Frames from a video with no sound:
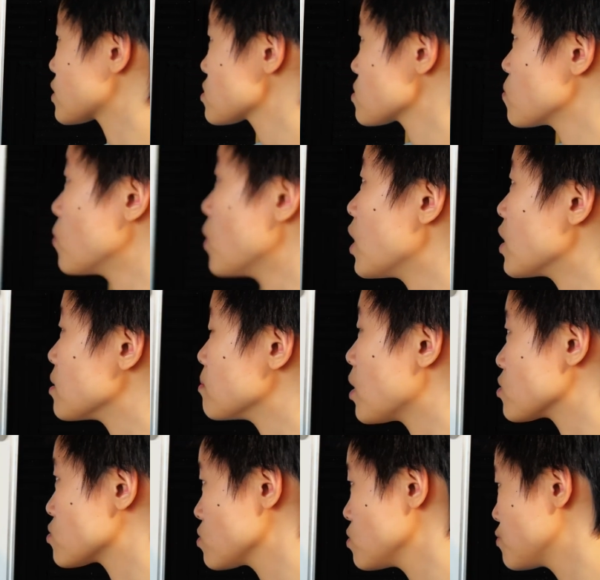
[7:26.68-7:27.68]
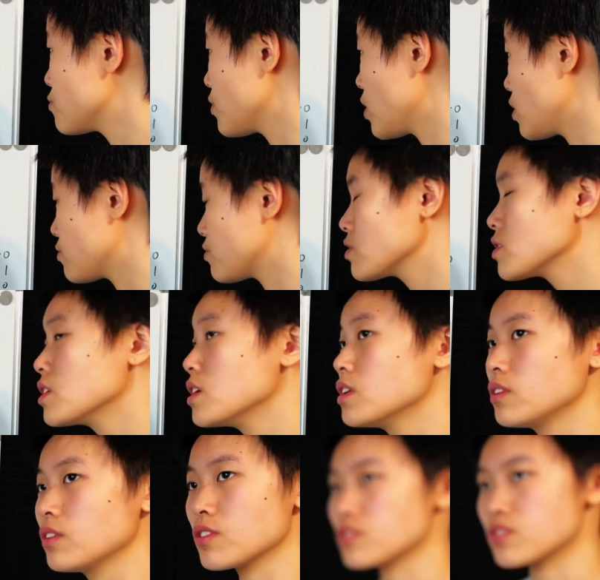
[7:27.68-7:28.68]
of x and y in modulo 5
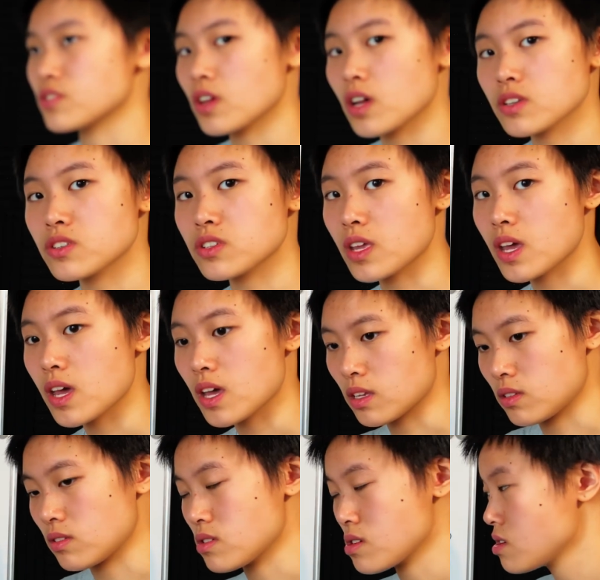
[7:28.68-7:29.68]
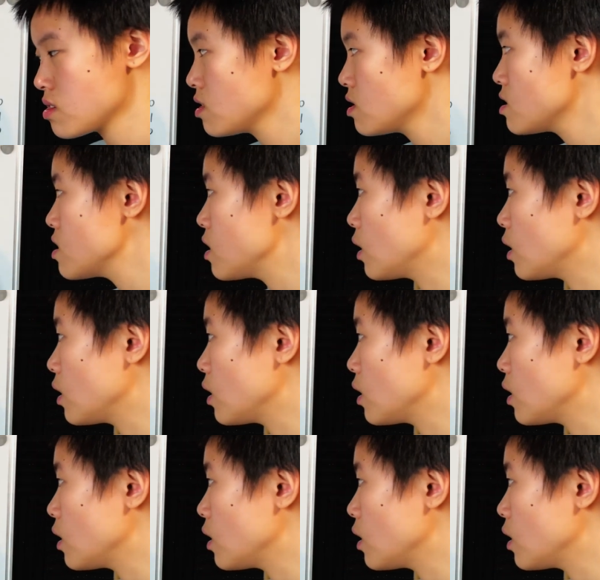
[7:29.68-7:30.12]
does not stand,